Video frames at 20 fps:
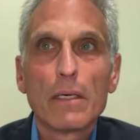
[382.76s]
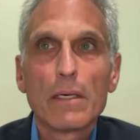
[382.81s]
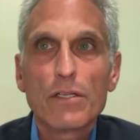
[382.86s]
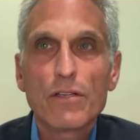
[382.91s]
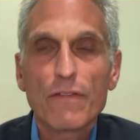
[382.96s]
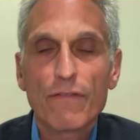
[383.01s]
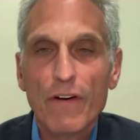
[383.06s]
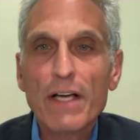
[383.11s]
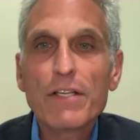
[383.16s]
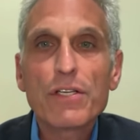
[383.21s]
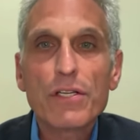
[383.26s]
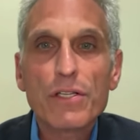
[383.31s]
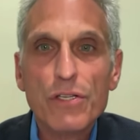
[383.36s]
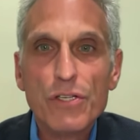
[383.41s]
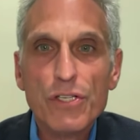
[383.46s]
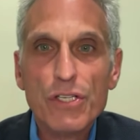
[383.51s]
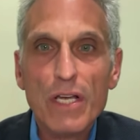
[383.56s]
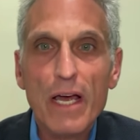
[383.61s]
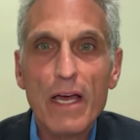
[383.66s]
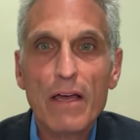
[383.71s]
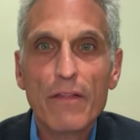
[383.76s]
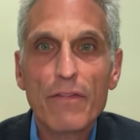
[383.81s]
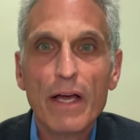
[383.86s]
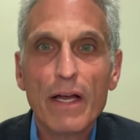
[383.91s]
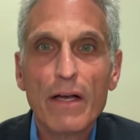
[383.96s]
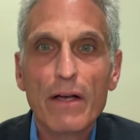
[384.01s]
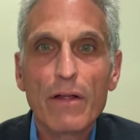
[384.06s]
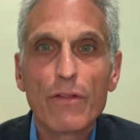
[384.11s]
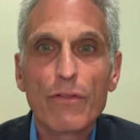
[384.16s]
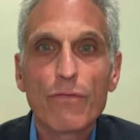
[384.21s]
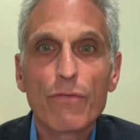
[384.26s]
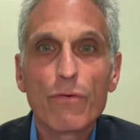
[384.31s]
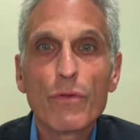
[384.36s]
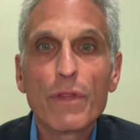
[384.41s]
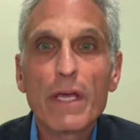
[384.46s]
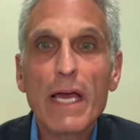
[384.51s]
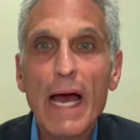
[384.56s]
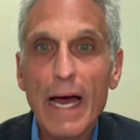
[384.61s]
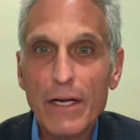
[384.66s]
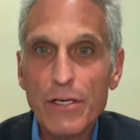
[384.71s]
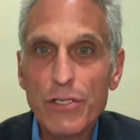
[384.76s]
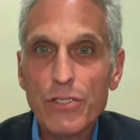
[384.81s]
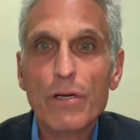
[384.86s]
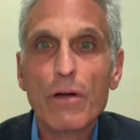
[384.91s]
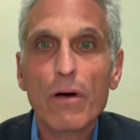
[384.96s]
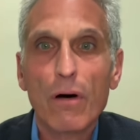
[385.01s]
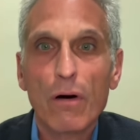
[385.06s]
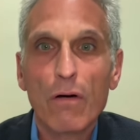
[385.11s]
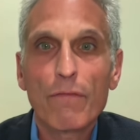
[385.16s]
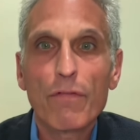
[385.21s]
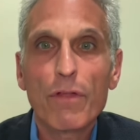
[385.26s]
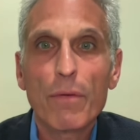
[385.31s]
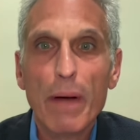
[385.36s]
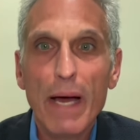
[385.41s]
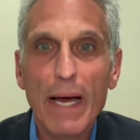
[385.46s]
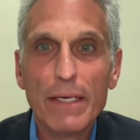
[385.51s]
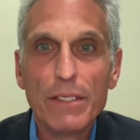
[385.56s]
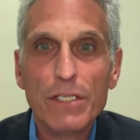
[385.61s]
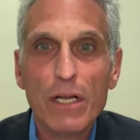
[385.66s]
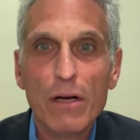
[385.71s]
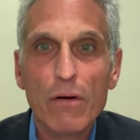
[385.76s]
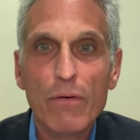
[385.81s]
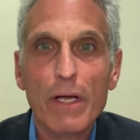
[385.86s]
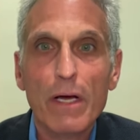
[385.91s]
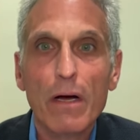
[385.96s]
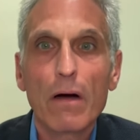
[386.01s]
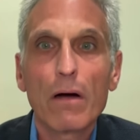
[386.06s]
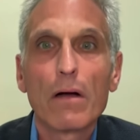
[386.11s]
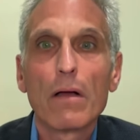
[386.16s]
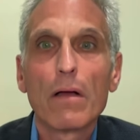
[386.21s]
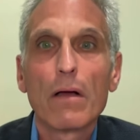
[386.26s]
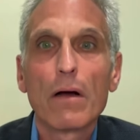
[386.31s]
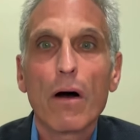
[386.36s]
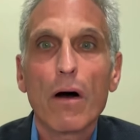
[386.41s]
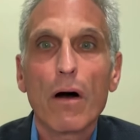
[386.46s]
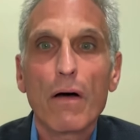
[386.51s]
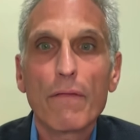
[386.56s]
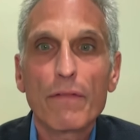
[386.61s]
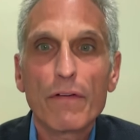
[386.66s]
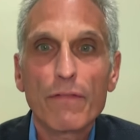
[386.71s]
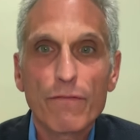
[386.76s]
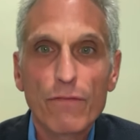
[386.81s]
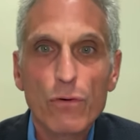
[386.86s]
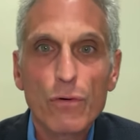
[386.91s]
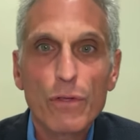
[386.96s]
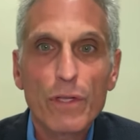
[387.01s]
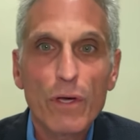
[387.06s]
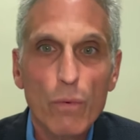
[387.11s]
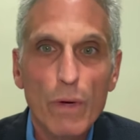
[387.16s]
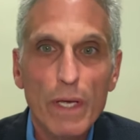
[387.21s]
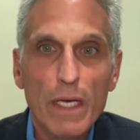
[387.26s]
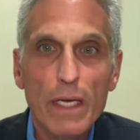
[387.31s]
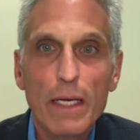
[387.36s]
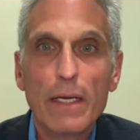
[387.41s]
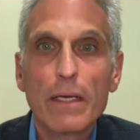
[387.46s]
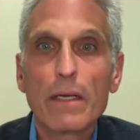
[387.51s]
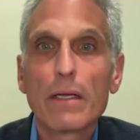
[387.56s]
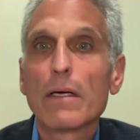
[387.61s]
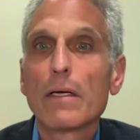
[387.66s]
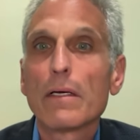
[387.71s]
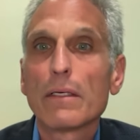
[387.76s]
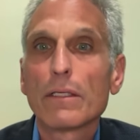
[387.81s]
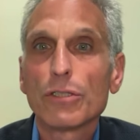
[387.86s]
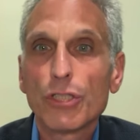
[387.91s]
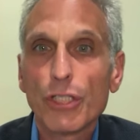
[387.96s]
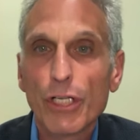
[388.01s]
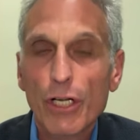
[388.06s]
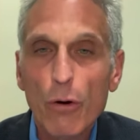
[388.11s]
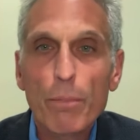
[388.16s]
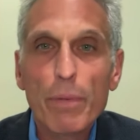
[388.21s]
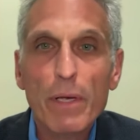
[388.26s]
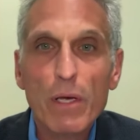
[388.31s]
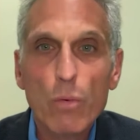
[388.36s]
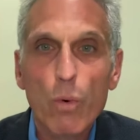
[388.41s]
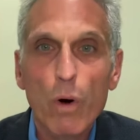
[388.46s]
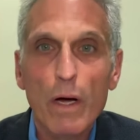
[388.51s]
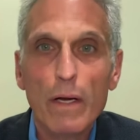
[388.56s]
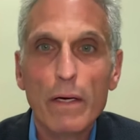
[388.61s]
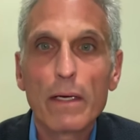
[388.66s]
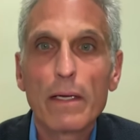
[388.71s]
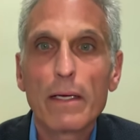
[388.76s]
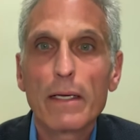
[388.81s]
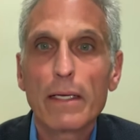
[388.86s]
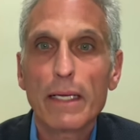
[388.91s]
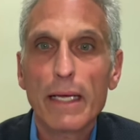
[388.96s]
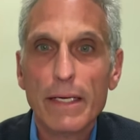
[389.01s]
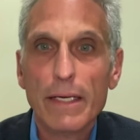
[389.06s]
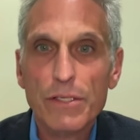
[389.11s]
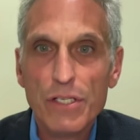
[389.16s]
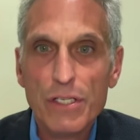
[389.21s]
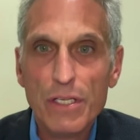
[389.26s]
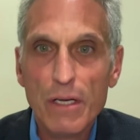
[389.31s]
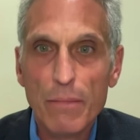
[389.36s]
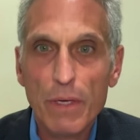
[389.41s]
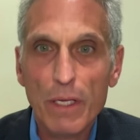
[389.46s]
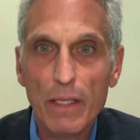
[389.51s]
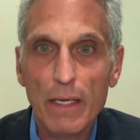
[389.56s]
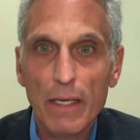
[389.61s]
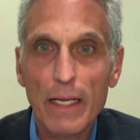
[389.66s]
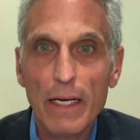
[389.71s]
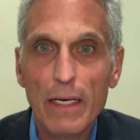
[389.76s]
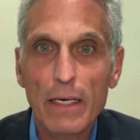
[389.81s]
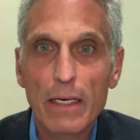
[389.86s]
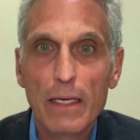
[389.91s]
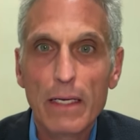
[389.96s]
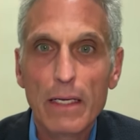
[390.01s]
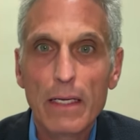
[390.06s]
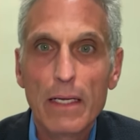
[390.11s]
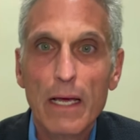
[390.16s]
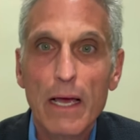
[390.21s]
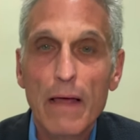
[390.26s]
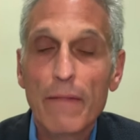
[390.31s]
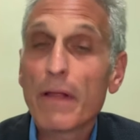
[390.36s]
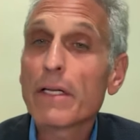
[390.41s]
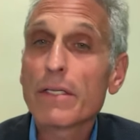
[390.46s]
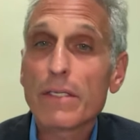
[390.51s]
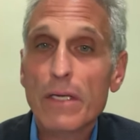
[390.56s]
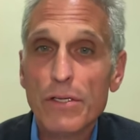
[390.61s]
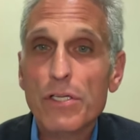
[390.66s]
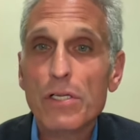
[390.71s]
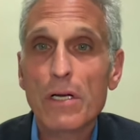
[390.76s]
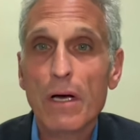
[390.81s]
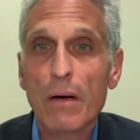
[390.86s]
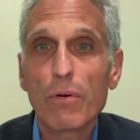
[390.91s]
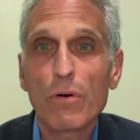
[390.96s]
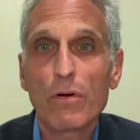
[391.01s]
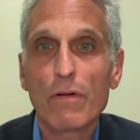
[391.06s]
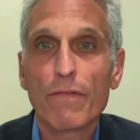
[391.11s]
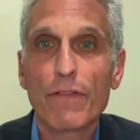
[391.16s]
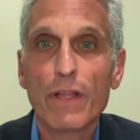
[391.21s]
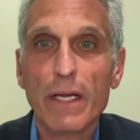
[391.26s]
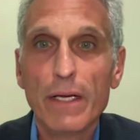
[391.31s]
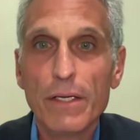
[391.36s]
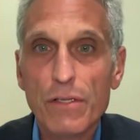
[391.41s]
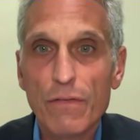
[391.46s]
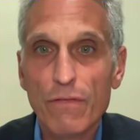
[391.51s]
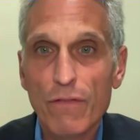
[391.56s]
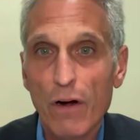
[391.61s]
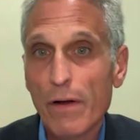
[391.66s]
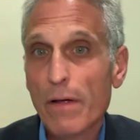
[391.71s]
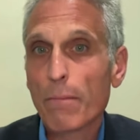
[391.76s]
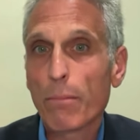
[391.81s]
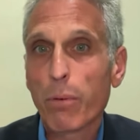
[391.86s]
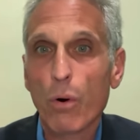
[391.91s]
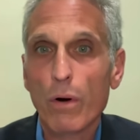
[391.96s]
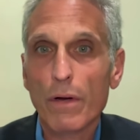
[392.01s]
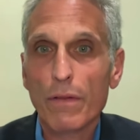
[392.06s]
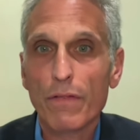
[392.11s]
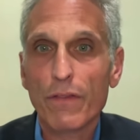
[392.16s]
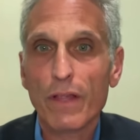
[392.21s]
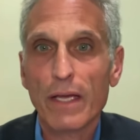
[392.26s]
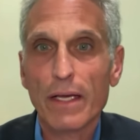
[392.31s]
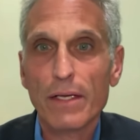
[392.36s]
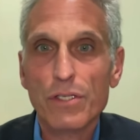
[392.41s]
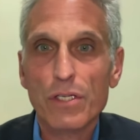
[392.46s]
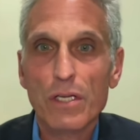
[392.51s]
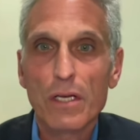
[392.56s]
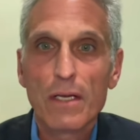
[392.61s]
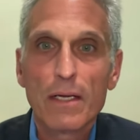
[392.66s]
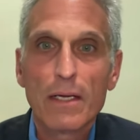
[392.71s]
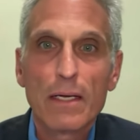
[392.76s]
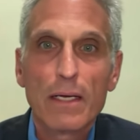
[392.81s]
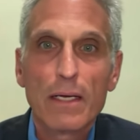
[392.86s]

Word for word: suffice it to say that through the action of the bacteria on the food that we eat, GLP-1 gets stimulated. And then it does a number of things, and very important things.